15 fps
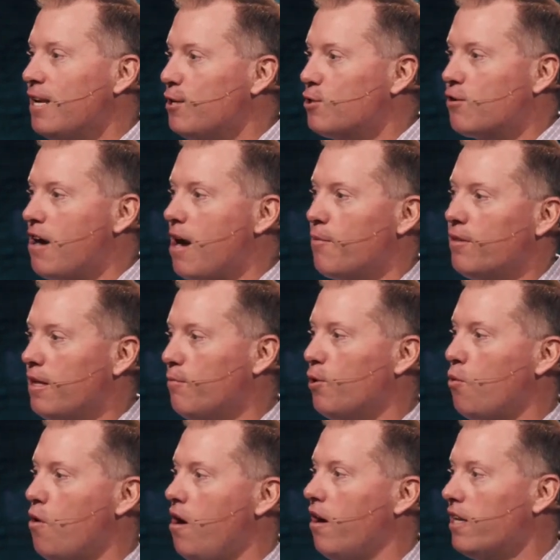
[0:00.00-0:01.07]
he didn't describe to them
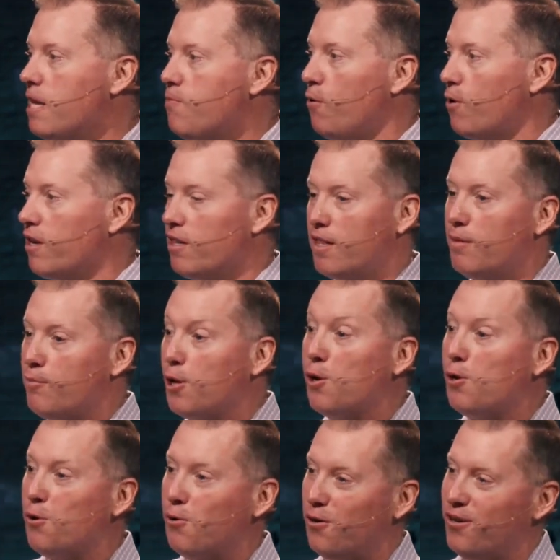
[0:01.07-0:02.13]
the what. He pointed to them to
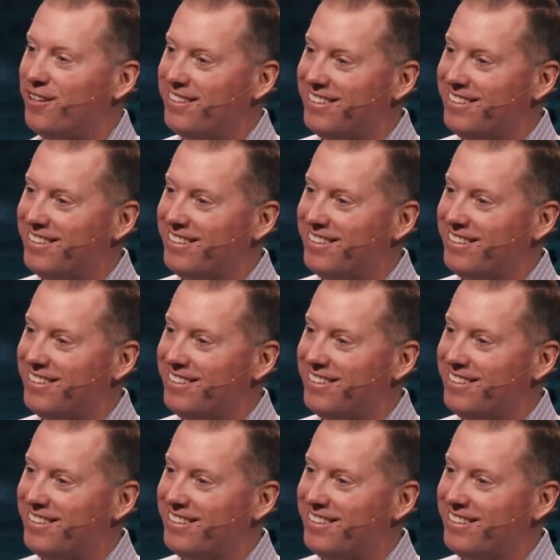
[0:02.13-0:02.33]
who.